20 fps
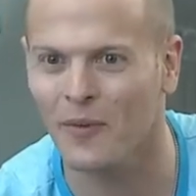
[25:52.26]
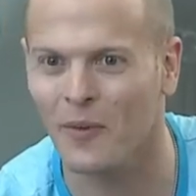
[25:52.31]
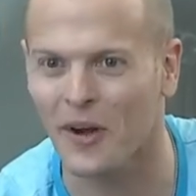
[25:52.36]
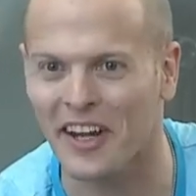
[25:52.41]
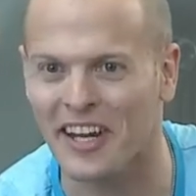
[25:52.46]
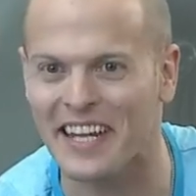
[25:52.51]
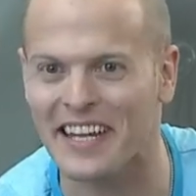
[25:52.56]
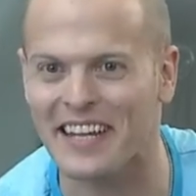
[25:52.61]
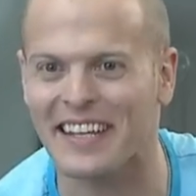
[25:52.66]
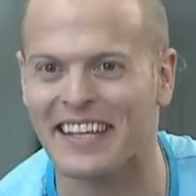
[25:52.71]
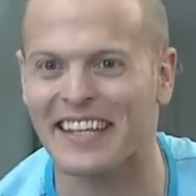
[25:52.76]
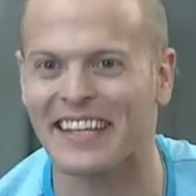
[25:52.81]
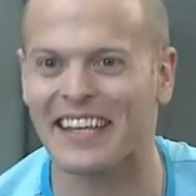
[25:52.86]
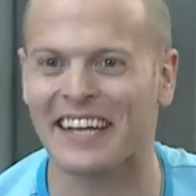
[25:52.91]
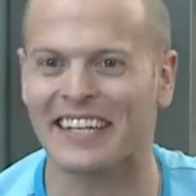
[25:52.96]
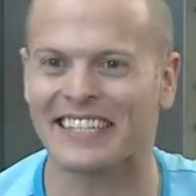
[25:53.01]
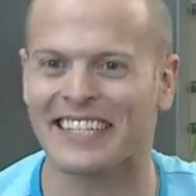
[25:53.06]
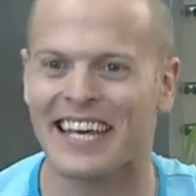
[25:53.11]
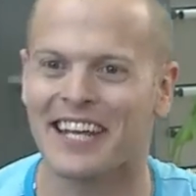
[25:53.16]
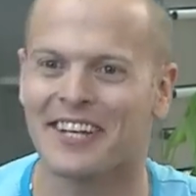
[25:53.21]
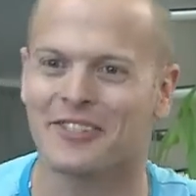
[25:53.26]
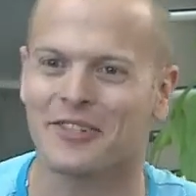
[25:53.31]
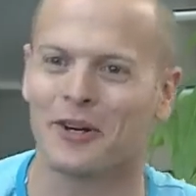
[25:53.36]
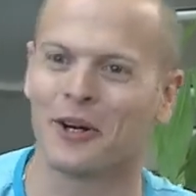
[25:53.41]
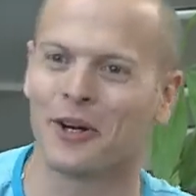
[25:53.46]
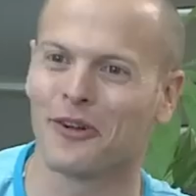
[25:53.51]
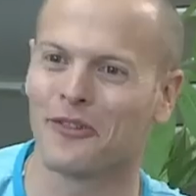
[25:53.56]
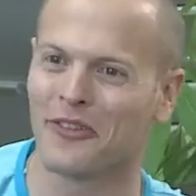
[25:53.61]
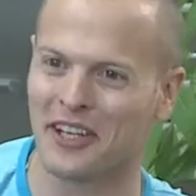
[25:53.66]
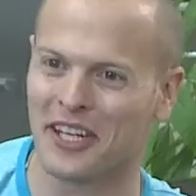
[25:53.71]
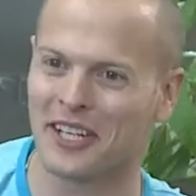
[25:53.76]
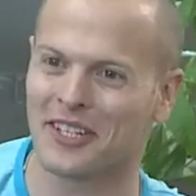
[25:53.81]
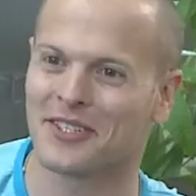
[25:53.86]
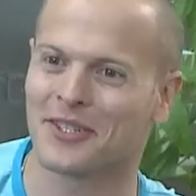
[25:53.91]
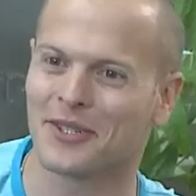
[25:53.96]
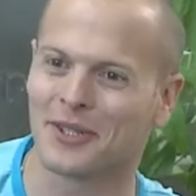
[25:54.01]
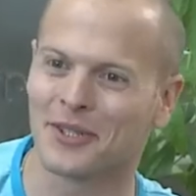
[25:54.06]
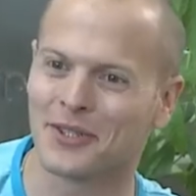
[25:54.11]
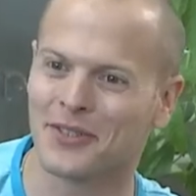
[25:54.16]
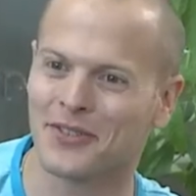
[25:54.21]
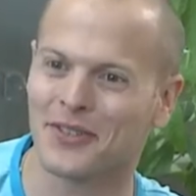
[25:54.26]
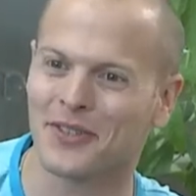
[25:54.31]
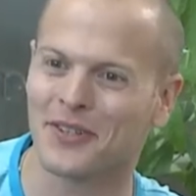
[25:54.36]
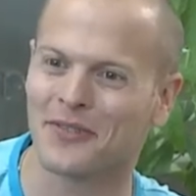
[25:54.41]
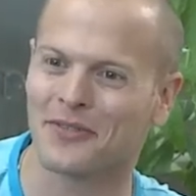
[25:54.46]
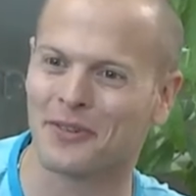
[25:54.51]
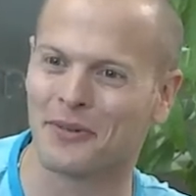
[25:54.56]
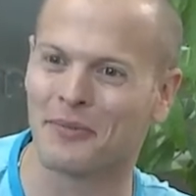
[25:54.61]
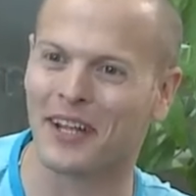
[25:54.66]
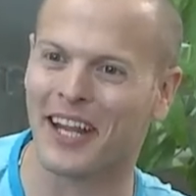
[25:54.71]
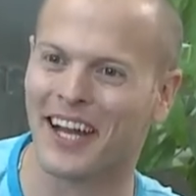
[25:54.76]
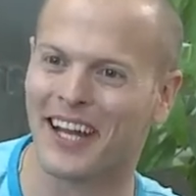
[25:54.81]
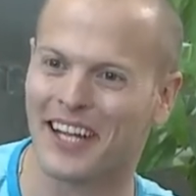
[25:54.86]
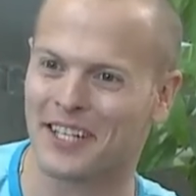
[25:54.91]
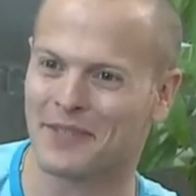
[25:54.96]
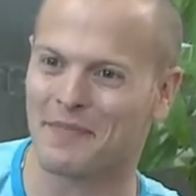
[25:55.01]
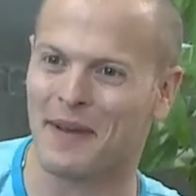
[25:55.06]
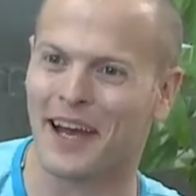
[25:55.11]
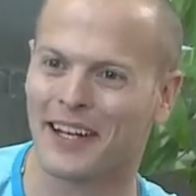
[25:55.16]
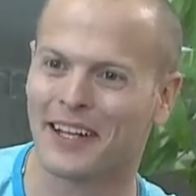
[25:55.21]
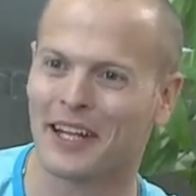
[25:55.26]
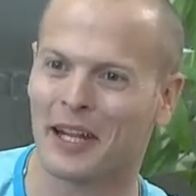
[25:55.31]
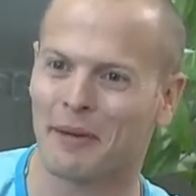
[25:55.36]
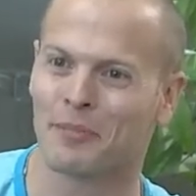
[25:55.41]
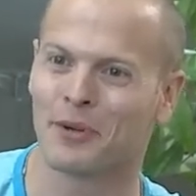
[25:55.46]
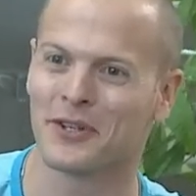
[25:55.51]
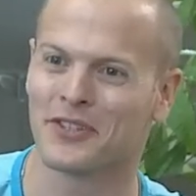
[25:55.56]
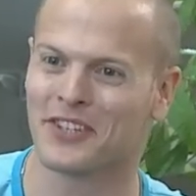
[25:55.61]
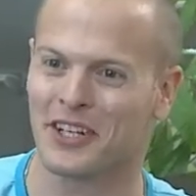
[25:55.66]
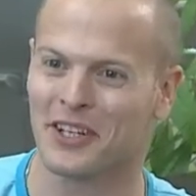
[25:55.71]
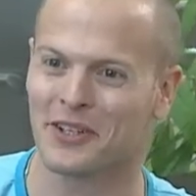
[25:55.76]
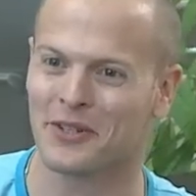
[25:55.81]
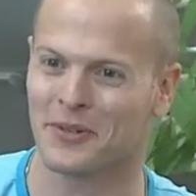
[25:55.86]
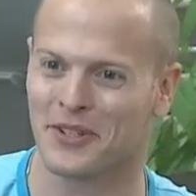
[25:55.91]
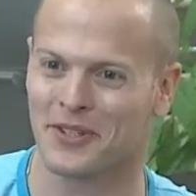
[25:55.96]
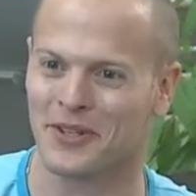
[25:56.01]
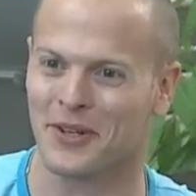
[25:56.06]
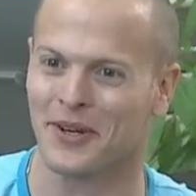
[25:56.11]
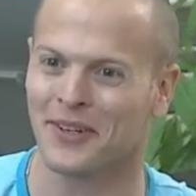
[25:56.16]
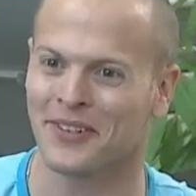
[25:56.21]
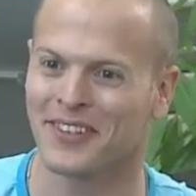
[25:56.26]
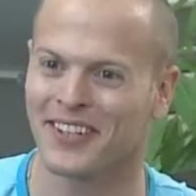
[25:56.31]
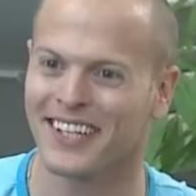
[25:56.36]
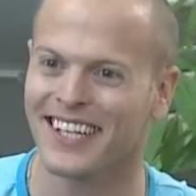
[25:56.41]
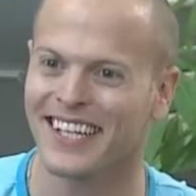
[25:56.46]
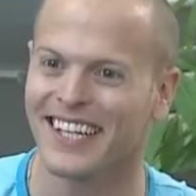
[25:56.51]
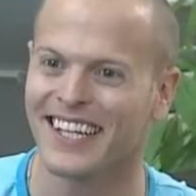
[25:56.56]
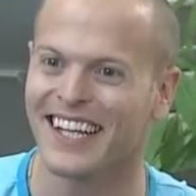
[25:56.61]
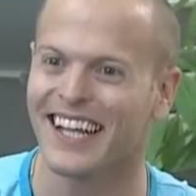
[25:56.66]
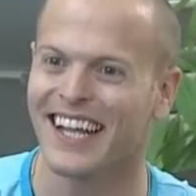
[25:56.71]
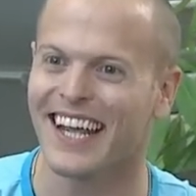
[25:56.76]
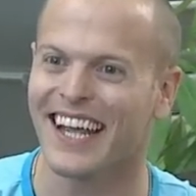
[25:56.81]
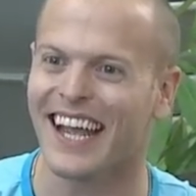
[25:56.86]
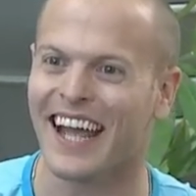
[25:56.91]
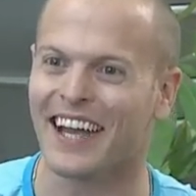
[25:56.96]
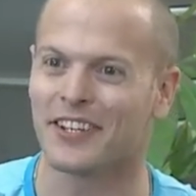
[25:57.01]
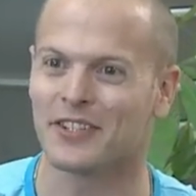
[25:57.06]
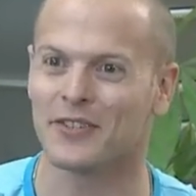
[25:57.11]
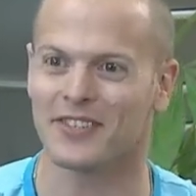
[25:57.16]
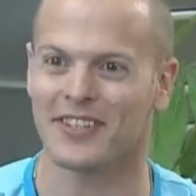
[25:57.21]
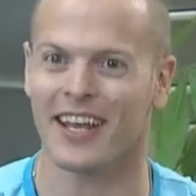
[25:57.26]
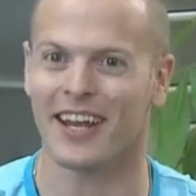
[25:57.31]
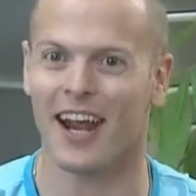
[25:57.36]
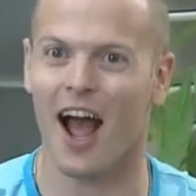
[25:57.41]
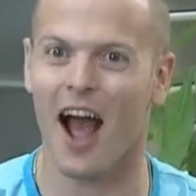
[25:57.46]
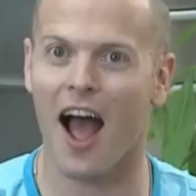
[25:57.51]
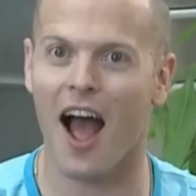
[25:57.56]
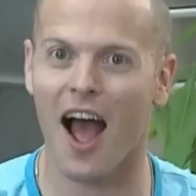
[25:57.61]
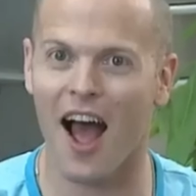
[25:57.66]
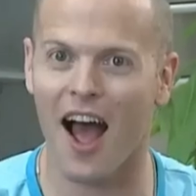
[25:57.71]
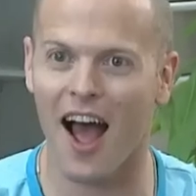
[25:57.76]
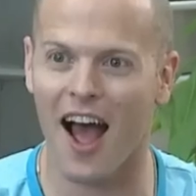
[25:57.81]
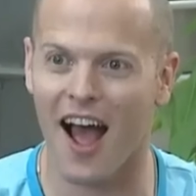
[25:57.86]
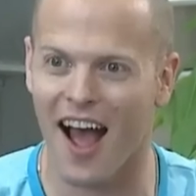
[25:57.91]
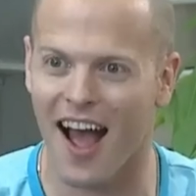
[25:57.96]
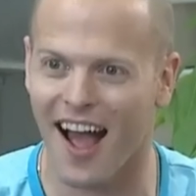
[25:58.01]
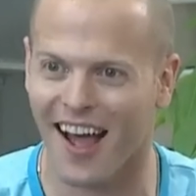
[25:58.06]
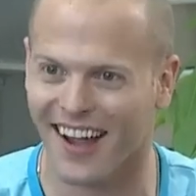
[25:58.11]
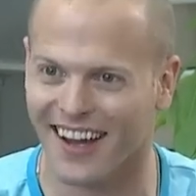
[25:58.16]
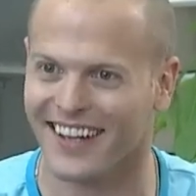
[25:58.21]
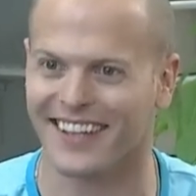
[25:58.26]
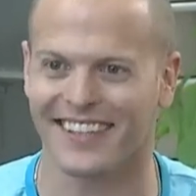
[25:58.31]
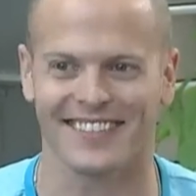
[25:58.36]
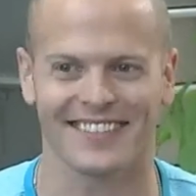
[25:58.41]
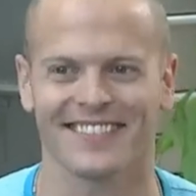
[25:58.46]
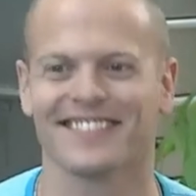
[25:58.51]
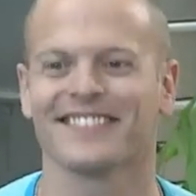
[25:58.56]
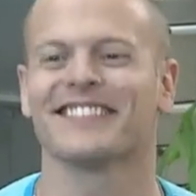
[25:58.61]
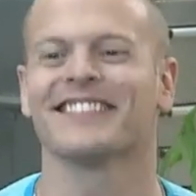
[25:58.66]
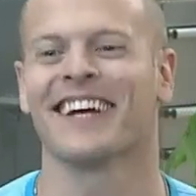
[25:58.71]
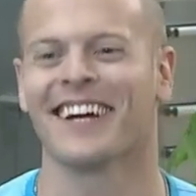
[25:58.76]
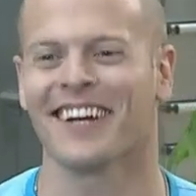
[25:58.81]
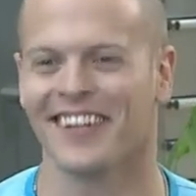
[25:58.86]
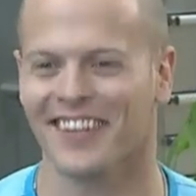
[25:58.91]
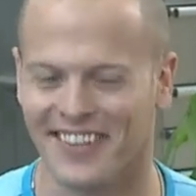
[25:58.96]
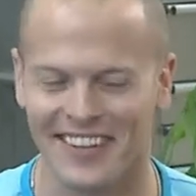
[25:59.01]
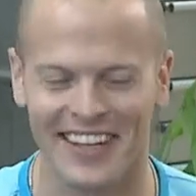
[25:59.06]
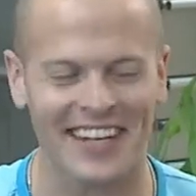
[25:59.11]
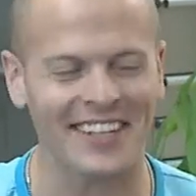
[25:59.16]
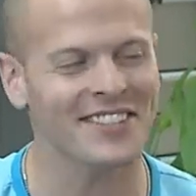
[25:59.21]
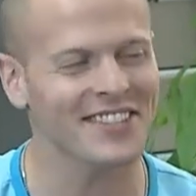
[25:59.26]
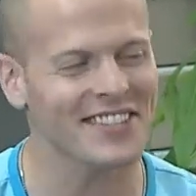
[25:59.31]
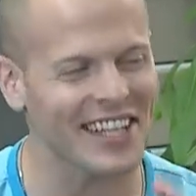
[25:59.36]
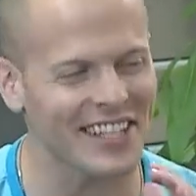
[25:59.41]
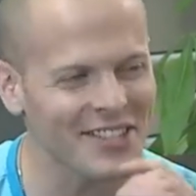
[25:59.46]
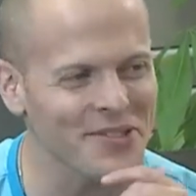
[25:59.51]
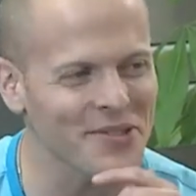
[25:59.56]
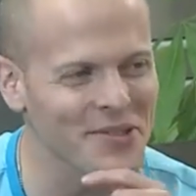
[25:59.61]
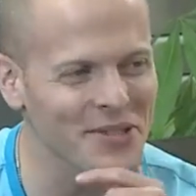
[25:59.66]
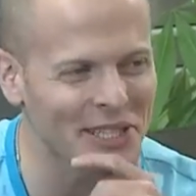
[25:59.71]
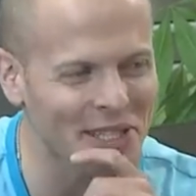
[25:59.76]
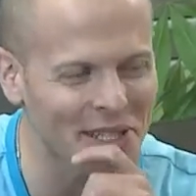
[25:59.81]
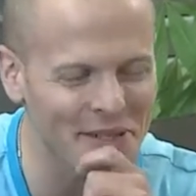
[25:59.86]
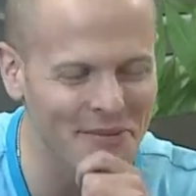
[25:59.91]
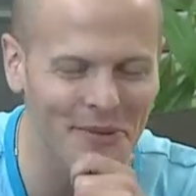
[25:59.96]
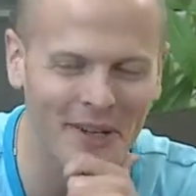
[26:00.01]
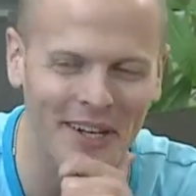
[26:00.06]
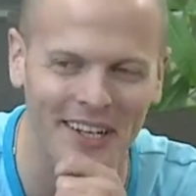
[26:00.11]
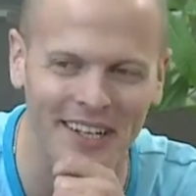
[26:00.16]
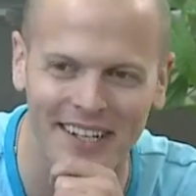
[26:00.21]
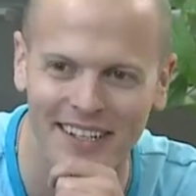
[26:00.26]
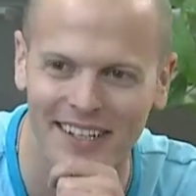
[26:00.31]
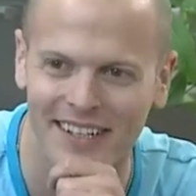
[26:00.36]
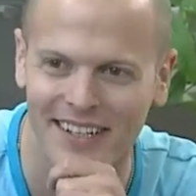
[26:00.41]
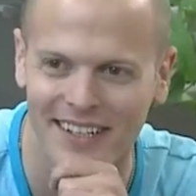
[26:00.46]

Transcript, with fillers: When he he like takes all the insults from the guy he's battling and right. puts it into his own. Exactly. And so he's like. Yeah. Ah. Yeah. Yeah. That's, exactly. that's a really good. So I'll point. do that.